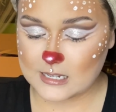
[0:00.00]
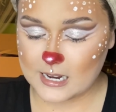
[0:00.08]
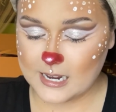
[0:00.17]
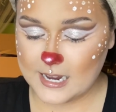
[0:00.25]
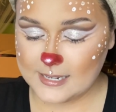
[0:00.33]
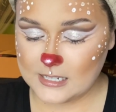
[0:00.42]
I
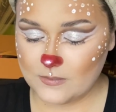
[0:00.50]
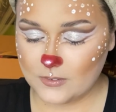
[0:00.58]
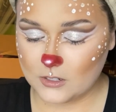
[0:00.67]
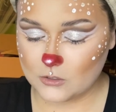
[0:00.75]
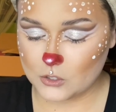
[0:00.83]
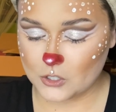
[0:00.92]
can't even
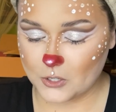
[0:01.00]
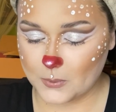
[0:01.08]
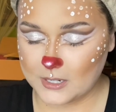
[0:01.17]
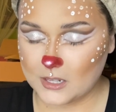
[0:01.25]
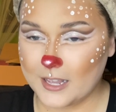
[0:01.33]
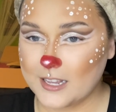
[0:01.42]
unscrew
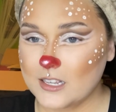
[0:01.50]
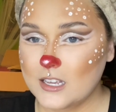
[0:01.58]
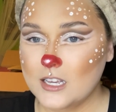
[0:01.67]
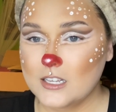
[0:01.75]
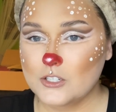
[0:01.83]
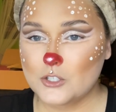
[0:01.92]
it to like
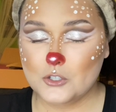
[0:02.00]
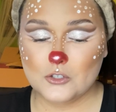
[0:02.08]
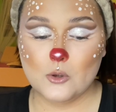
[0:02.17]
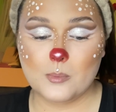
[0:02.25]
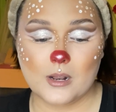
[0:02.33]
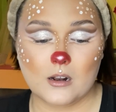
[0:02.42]

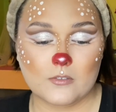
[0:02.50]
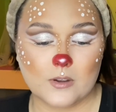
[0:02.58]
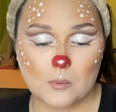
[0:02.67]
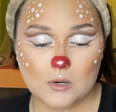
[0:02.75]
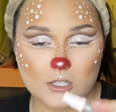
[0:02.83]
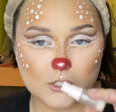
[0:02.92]
scoop it out if I
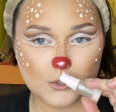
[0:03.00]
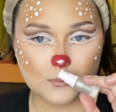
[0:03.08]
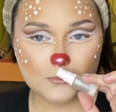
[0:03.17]
wanted to.